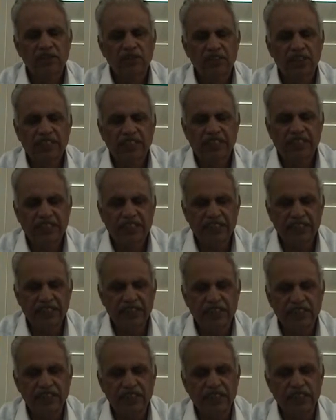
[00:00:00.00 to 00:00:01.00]
the
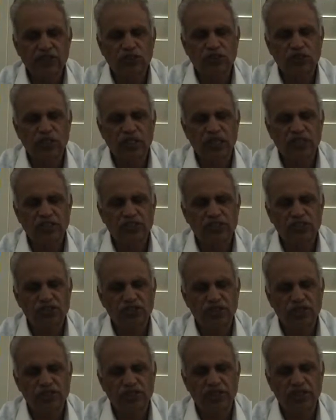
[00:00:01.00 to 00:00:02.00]
changes in the solar
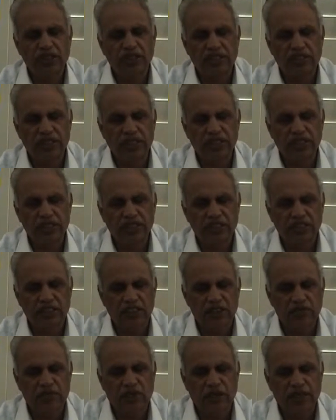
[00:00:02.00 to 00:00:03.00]
system and the changes in
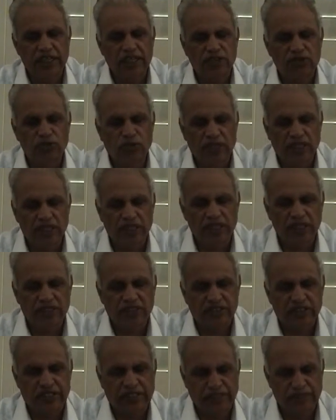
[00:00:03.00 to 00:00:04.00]
the body is one and the
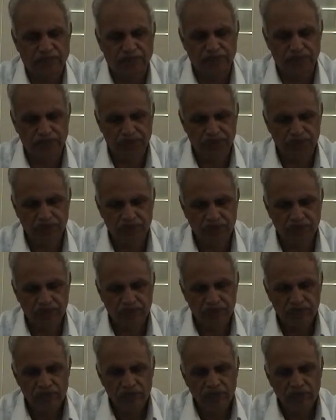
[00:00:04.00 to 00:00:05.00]
same.
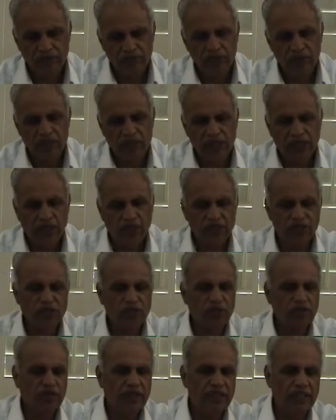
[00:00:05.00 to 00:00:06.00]

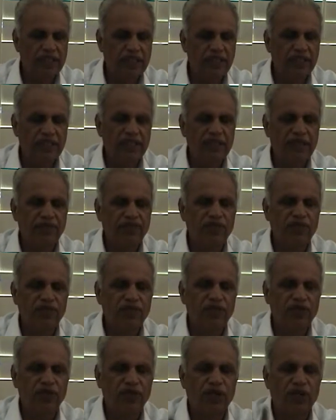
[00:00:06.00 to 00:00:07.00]
Consequently, the
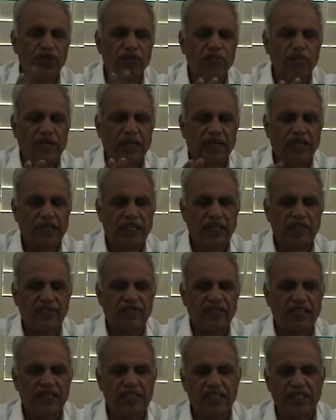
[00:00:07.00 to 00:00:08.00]
flow of pattern of
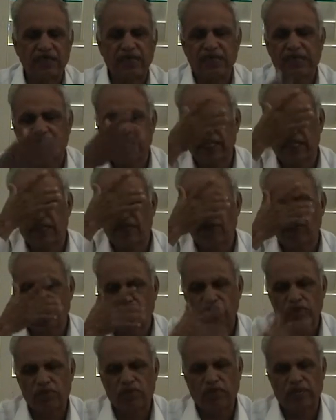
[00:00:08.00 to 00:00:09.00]
energy within the
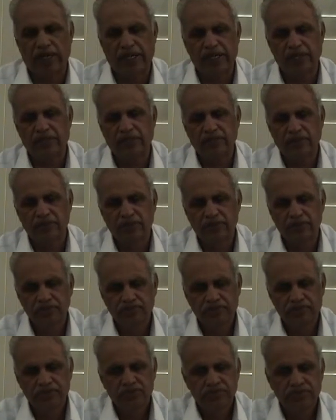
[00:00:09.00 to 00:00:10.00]
human body,
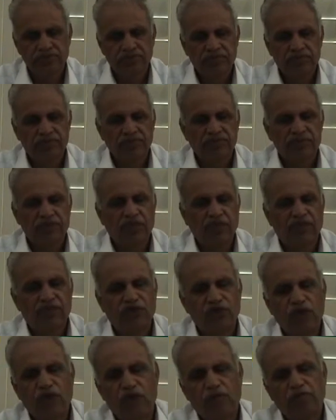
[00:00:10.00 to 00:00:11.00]
the
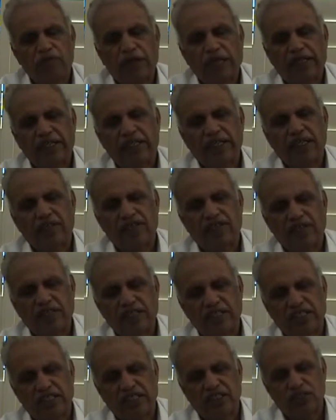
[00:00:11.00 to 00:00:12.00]
flow of pattern of
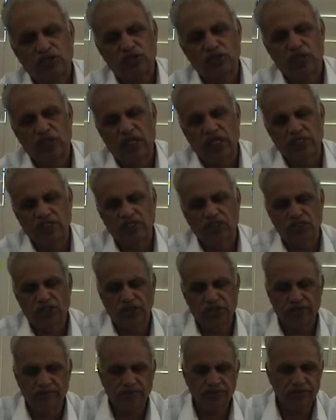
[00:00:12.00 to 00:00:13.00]
energy in the solar
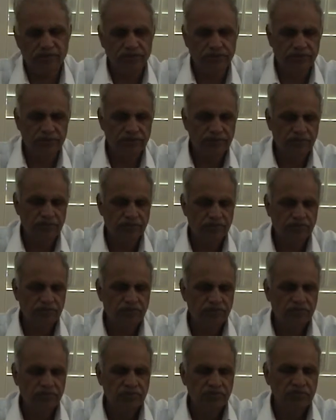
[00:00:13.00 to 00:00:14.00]
system
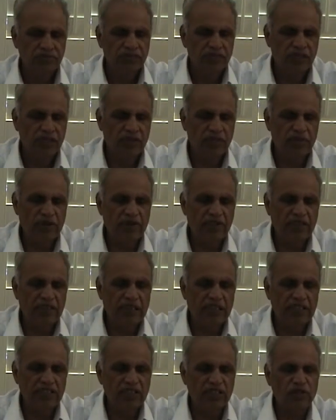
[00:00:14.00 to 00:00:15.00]
will be
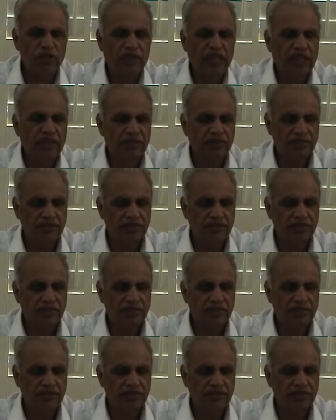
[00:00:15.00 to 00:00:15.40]
very similar.